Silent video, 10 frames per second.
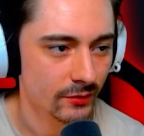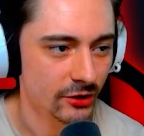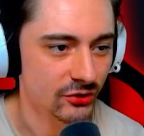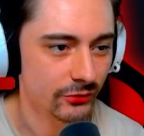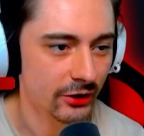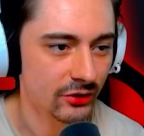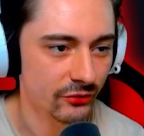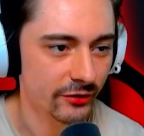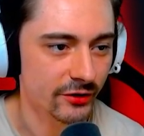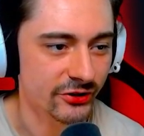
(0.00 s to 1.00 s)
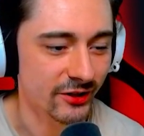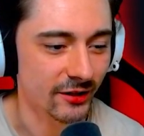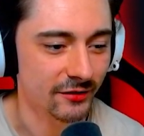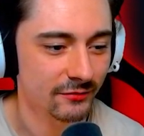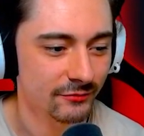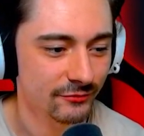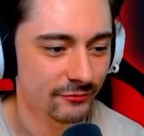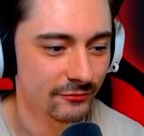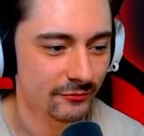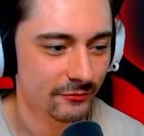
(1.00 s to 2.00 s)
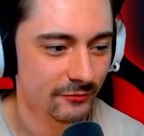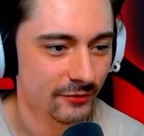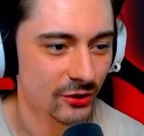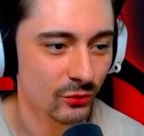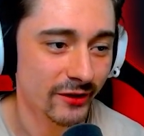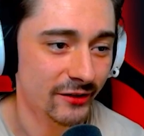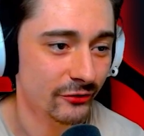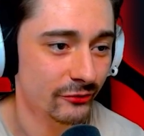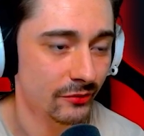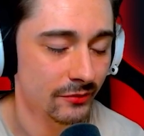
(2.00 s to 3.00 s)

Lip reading: He's draining your energy, lad. That's what they do.